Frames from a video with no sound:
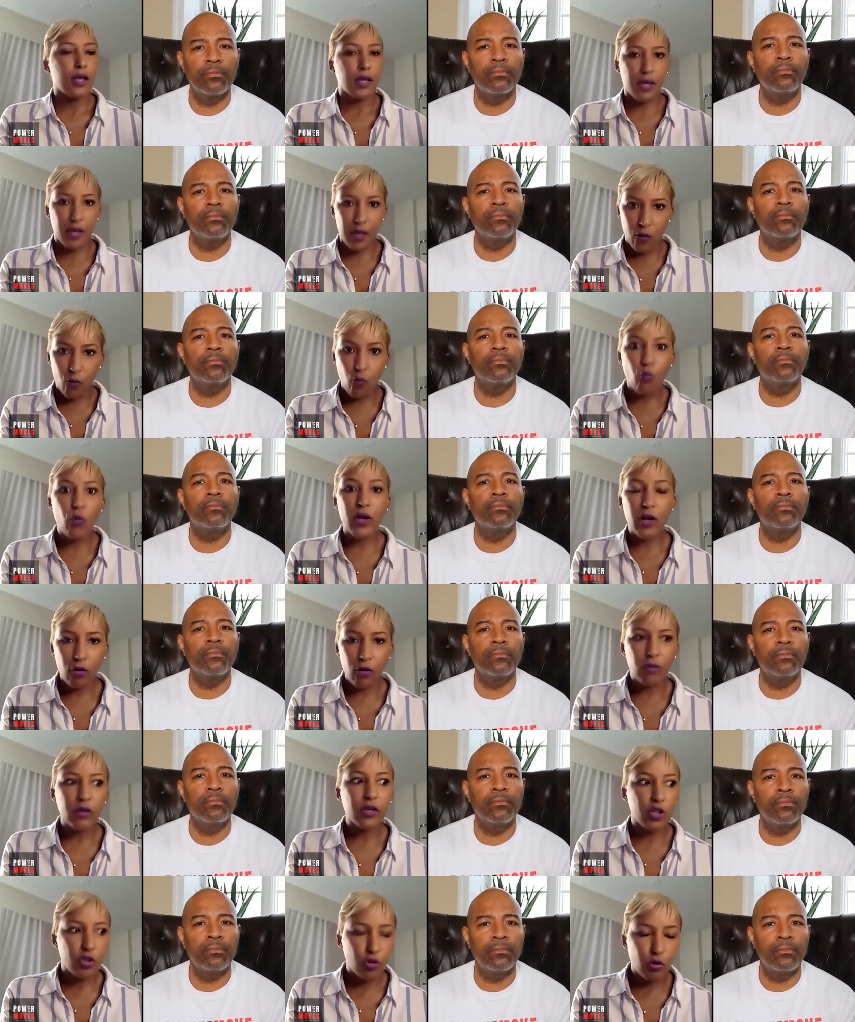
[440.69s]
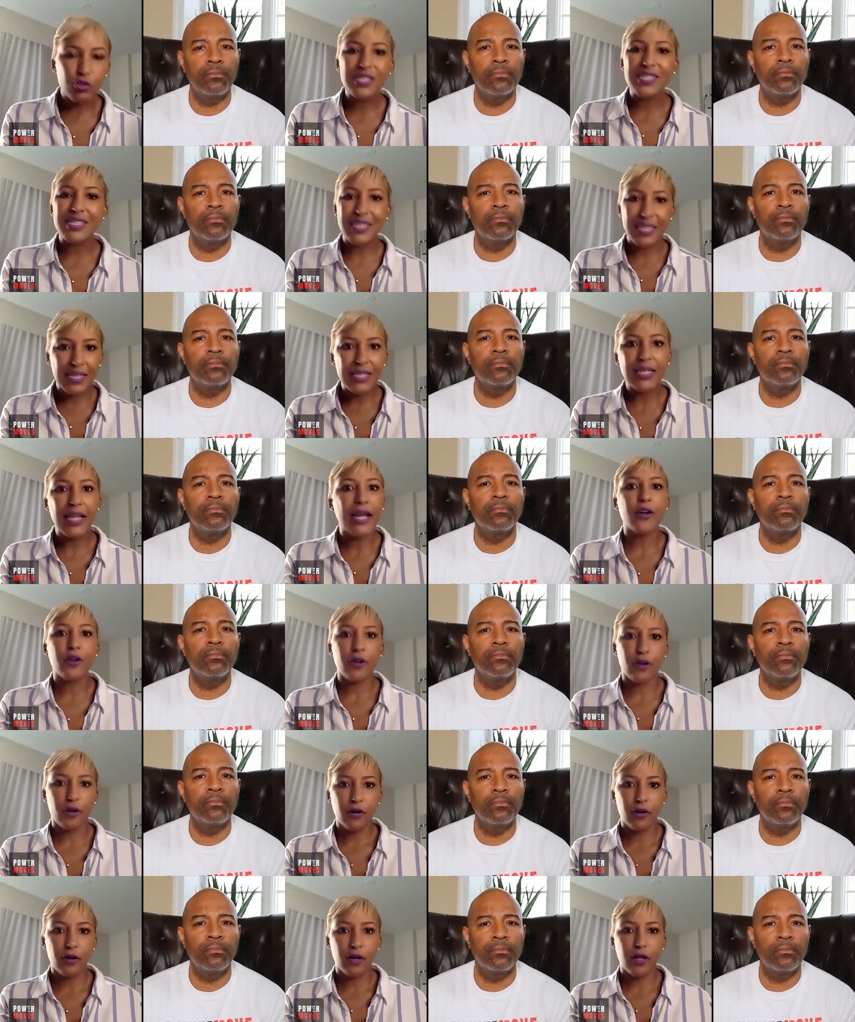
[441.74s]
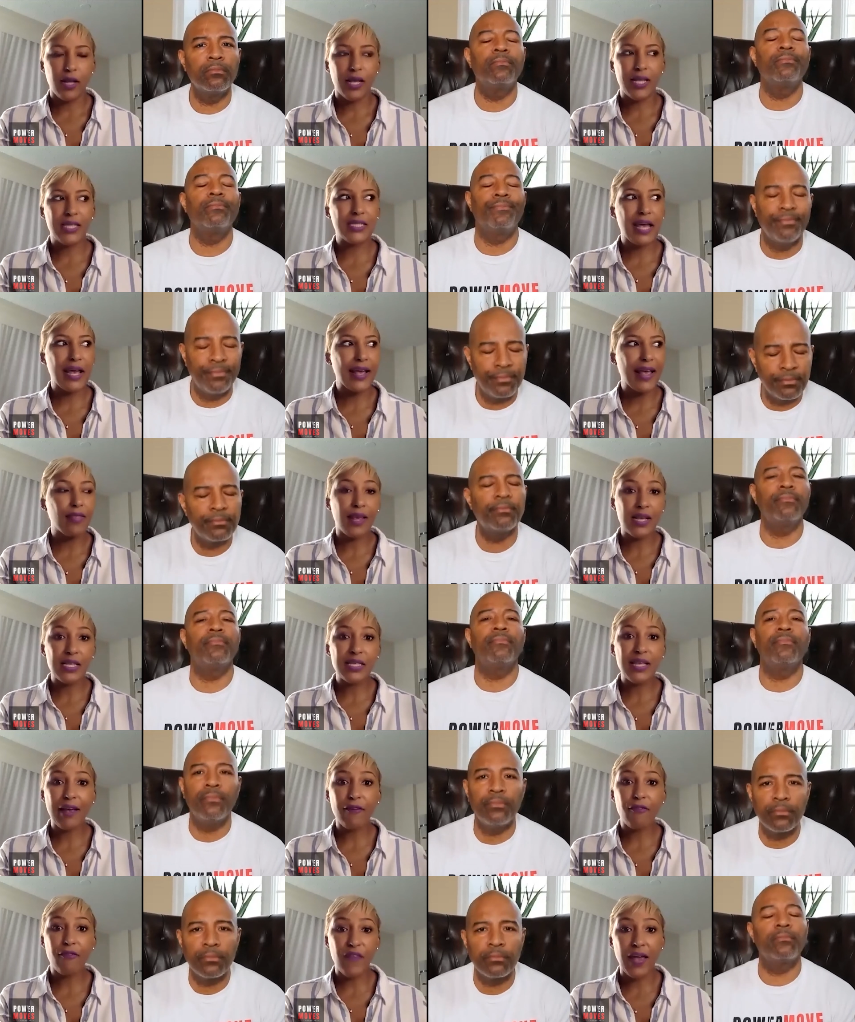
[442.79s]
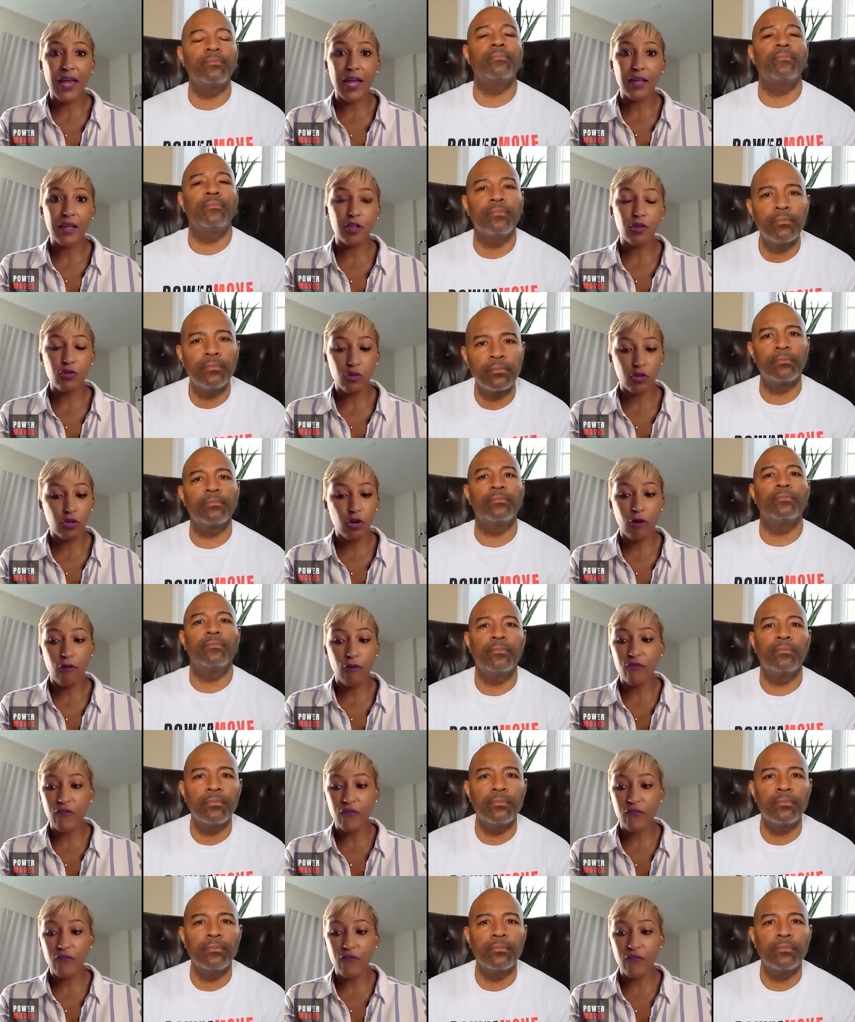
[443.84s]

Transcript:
Speaker 1: It will, you'll see later. It's like, it's like faith. You, you know,